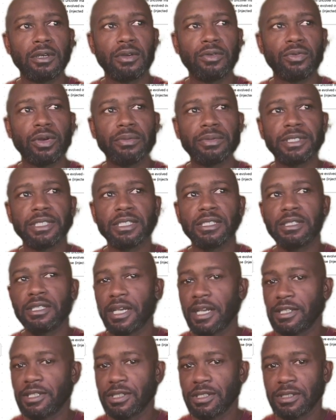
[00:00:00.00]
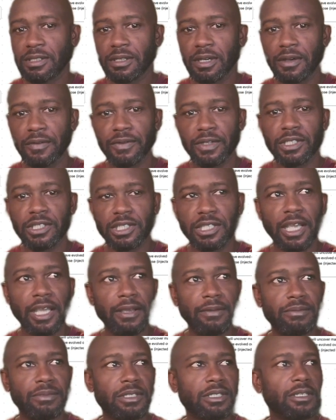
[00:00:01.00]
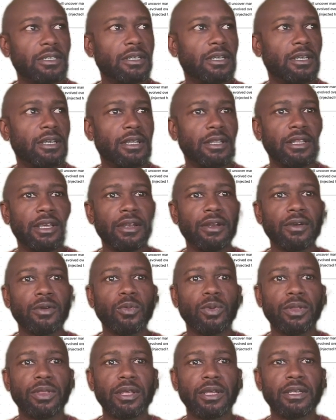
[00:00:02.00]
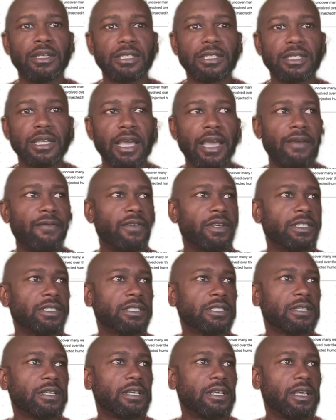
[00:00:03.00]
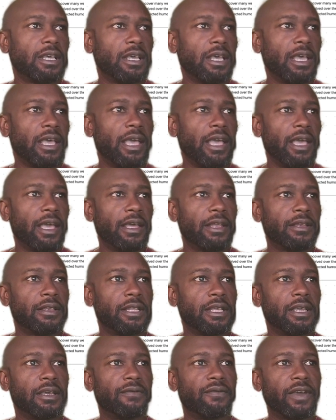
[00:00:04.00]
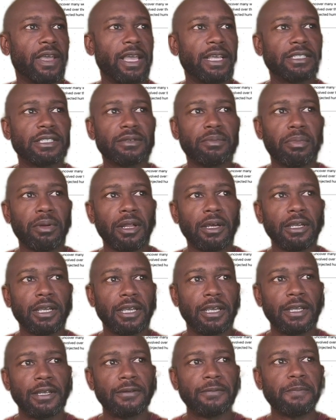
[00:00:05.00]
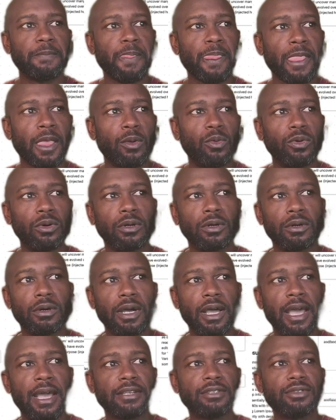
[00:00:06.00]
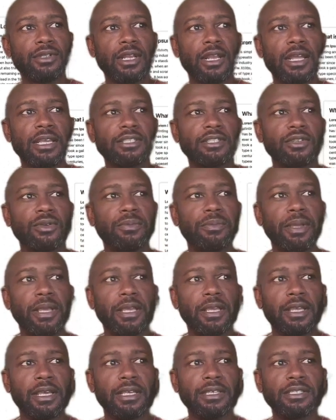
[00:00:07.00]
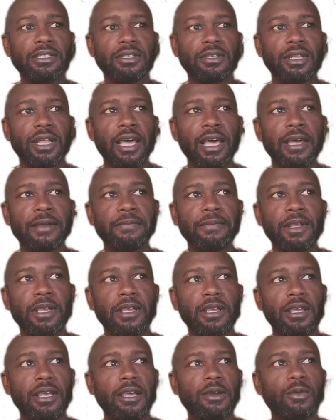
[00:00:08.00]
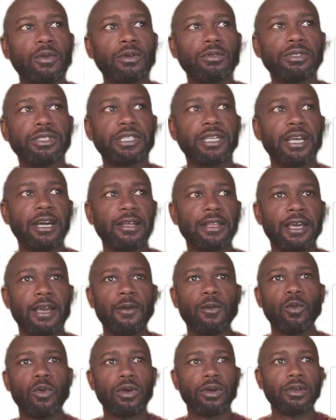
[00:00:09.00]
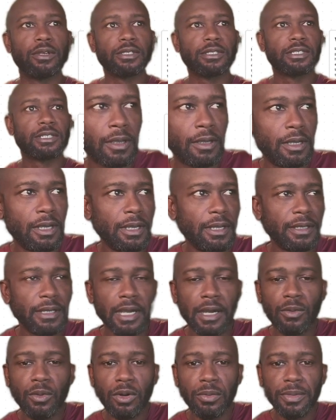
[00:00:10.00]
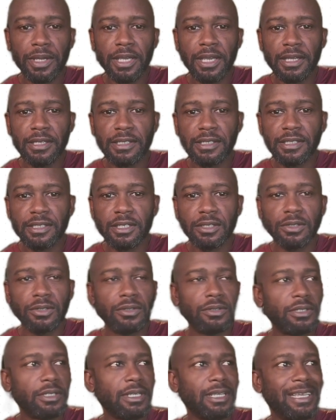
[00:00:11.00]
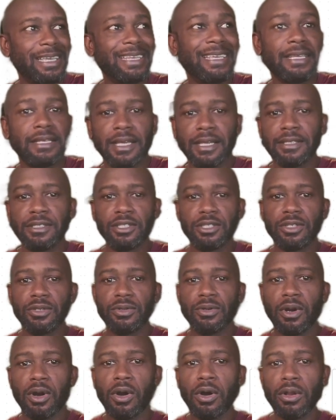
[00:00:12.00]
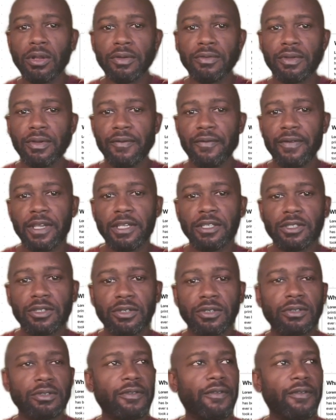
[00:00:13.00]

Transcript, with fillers: representations of the shapes that are within this canvas. And the advanced plugin will actually let you peek into that and we'll see how that works. Now I won't be getting to getting into all of the features